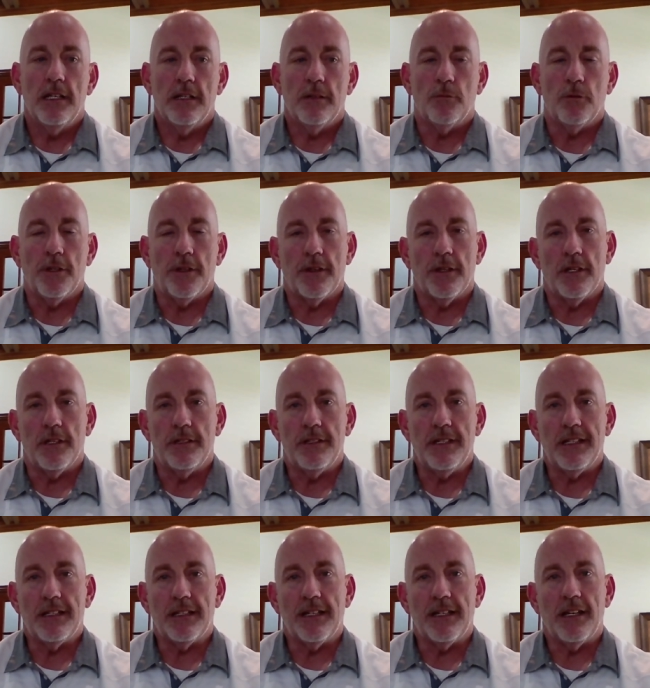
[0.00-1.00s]
with uh,
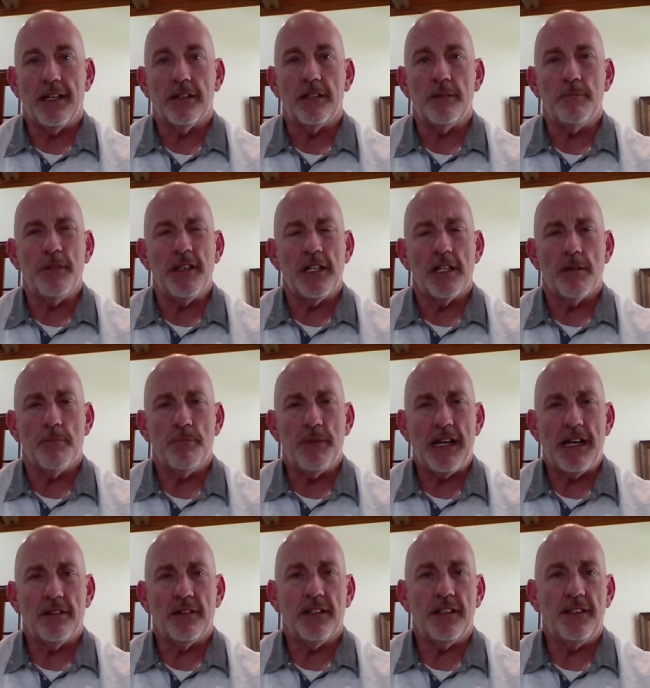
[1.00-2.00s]
Denton County being
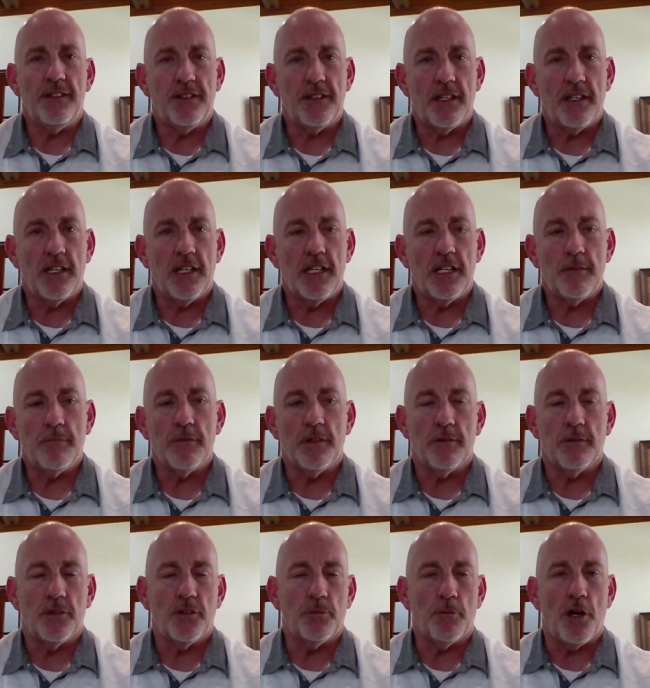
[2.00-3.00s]
about the same,
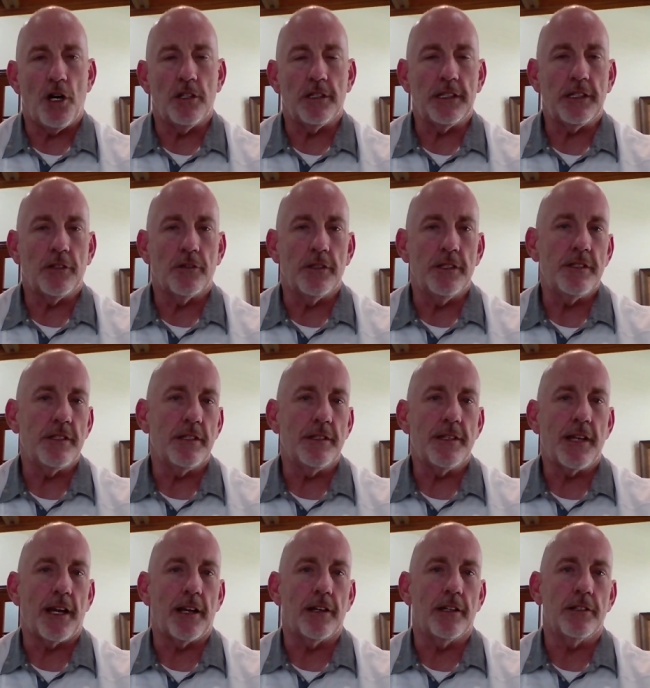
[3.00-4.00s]
a small increase in
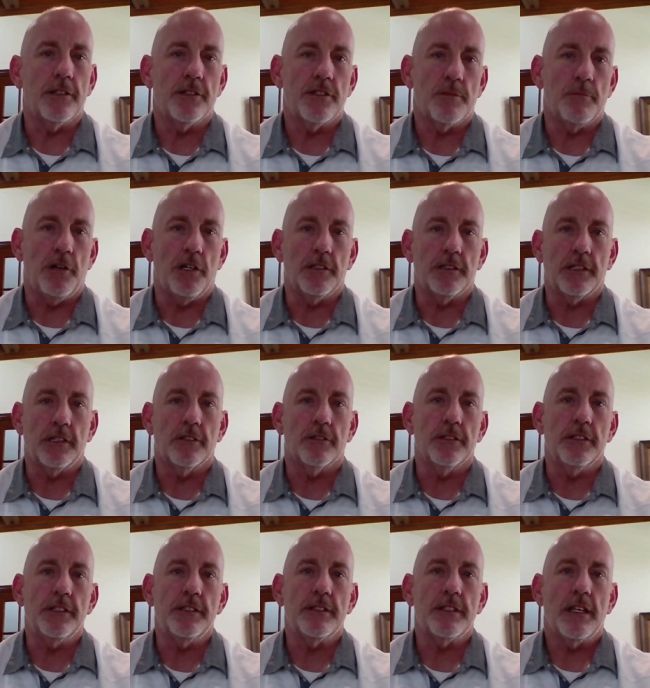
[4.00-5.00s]
Tarrant, a small
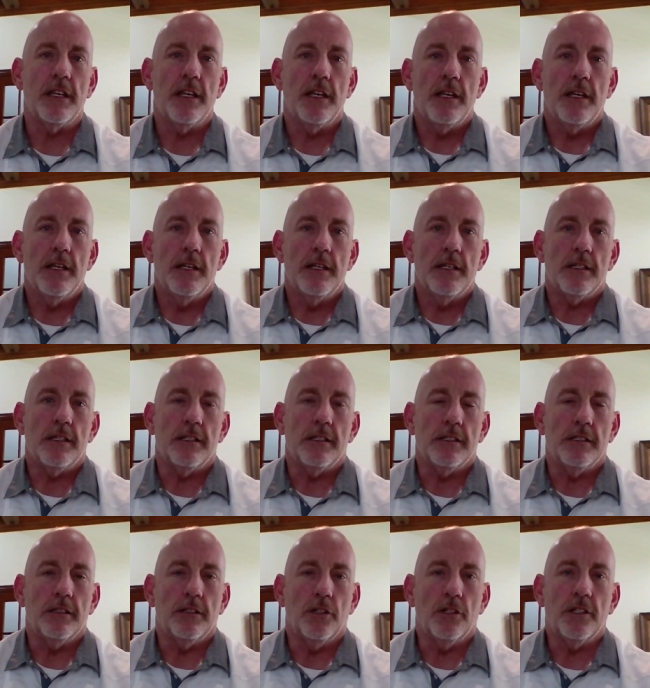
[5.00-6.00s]
increase.
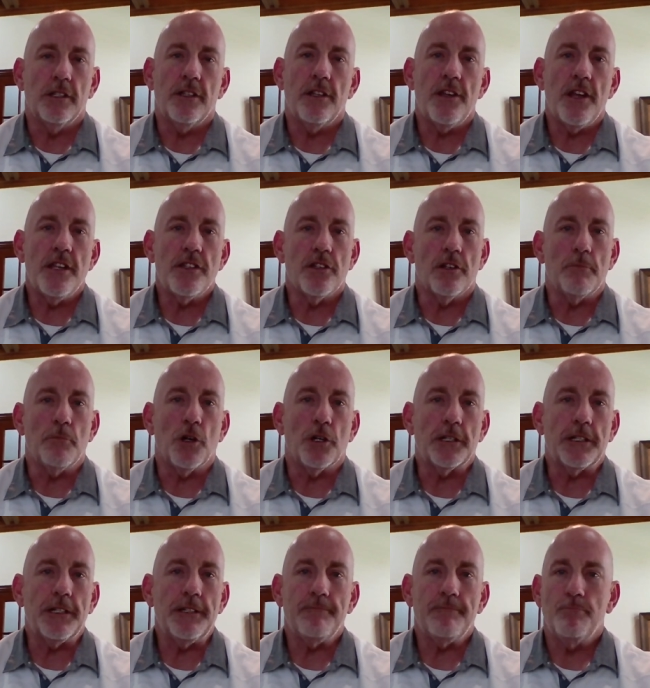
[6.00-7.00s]
Uh, look at the days on
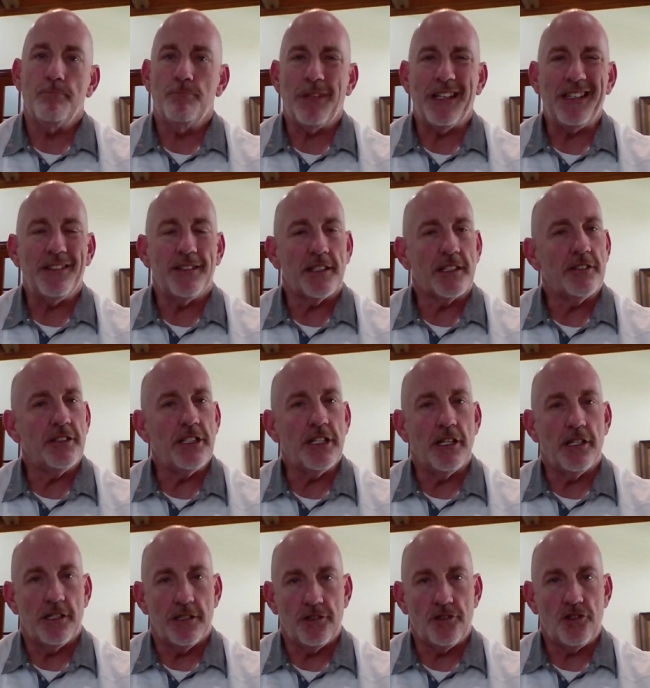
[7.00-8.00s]
market, basically
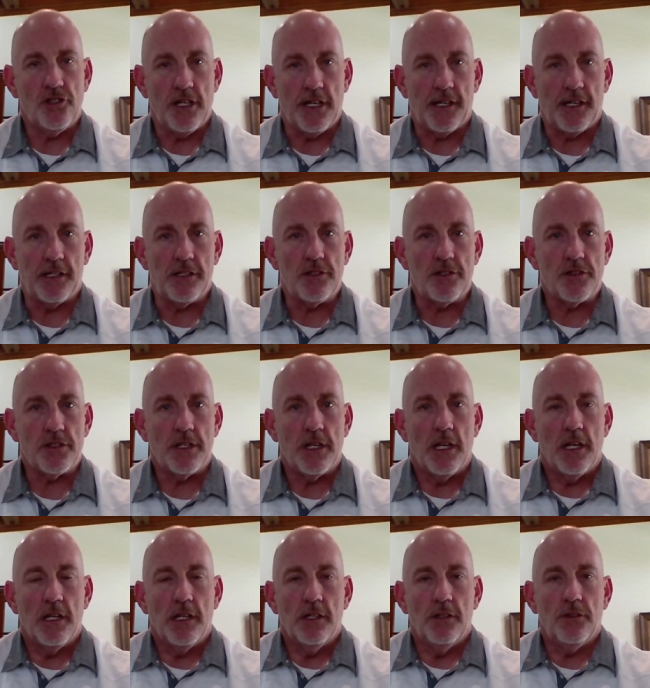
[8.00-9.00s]
unchanged.
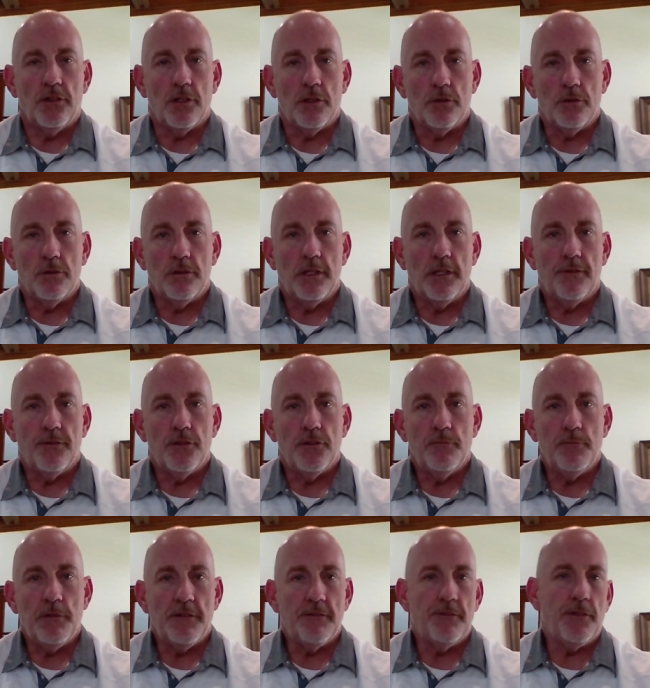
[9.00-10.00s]
So if
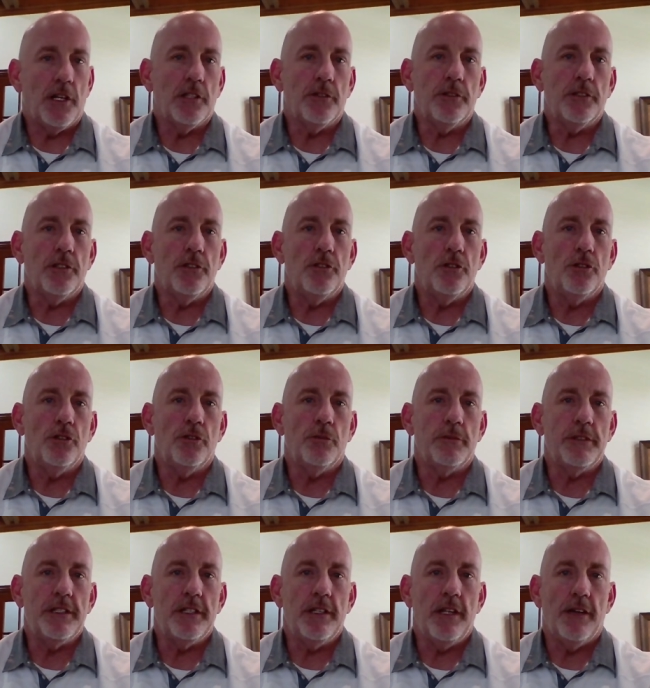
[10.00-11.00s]
you've been following the news,
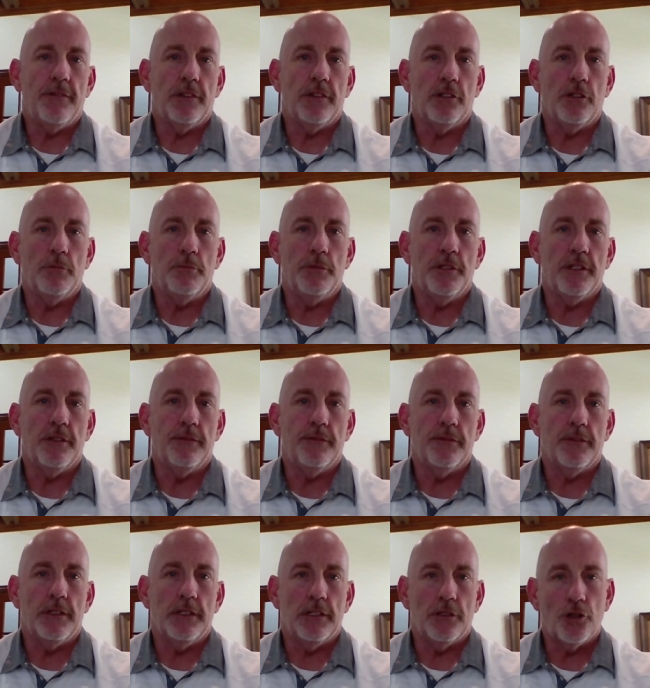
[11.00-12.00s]
we did have a little bit of
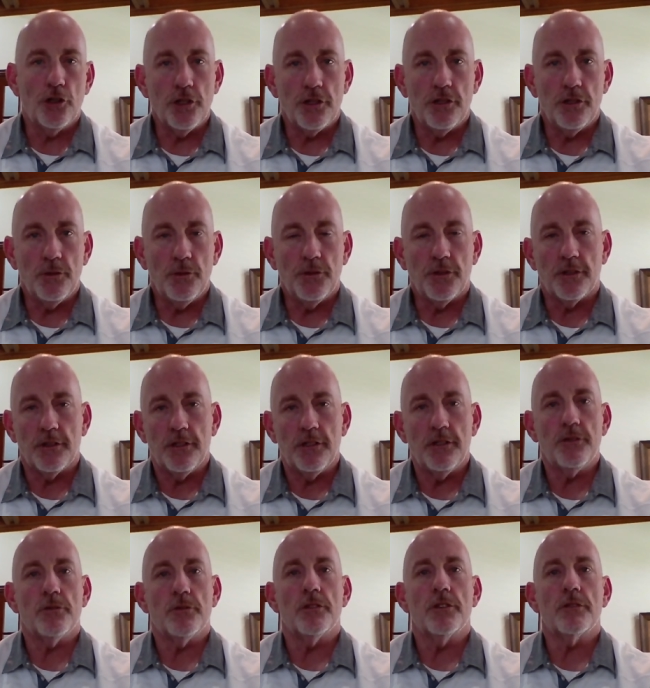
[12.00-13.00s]
good news on the
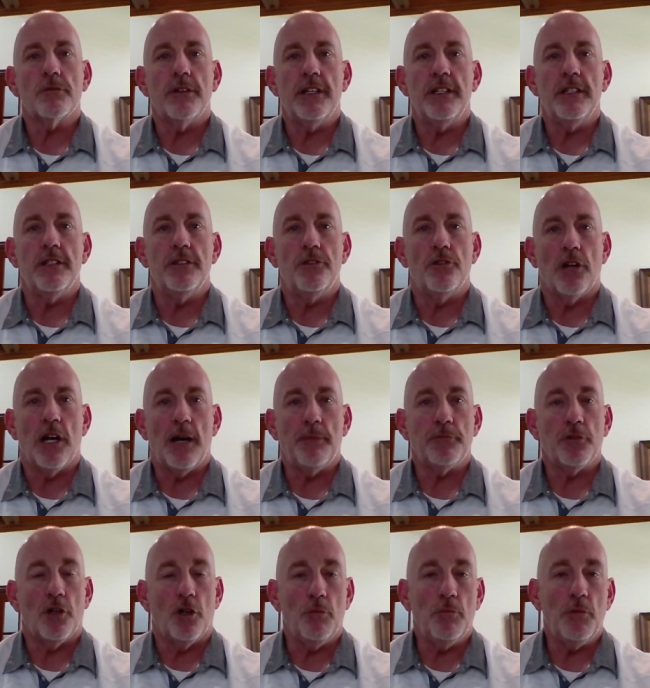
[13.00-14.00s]
interest rate. It
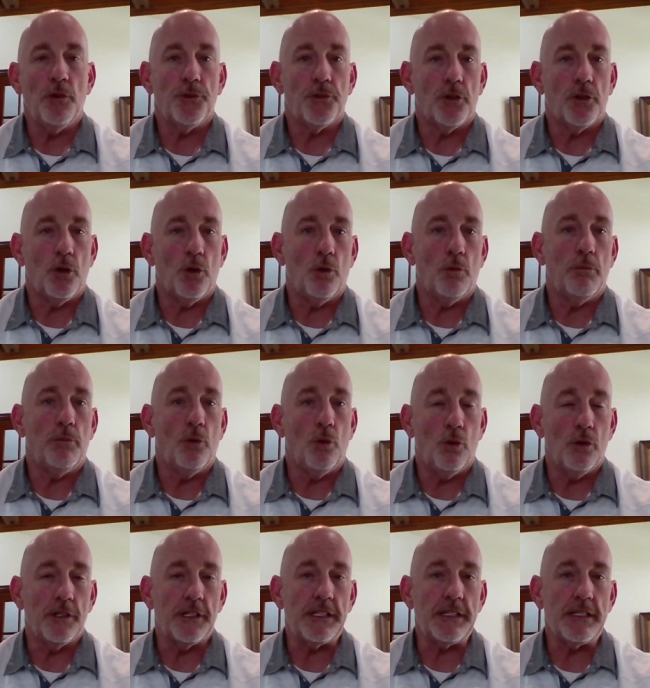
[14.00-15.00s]
dropped almost a whole
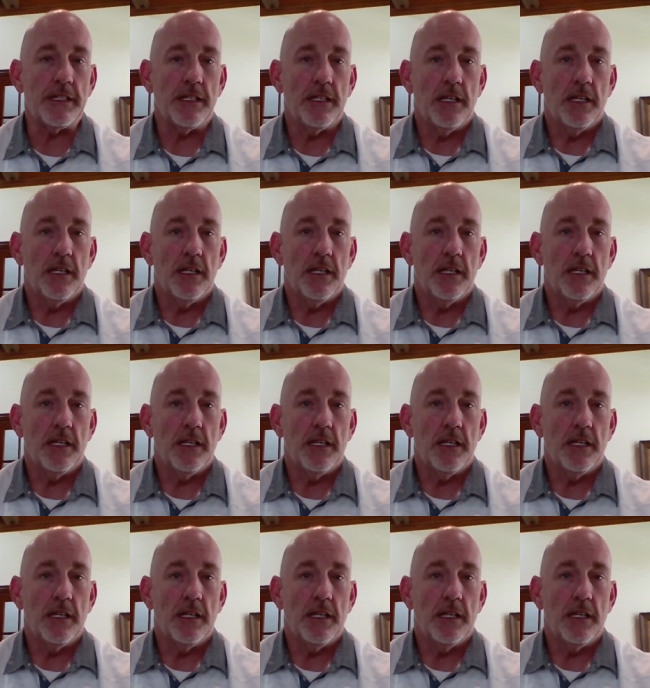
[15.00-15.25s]
point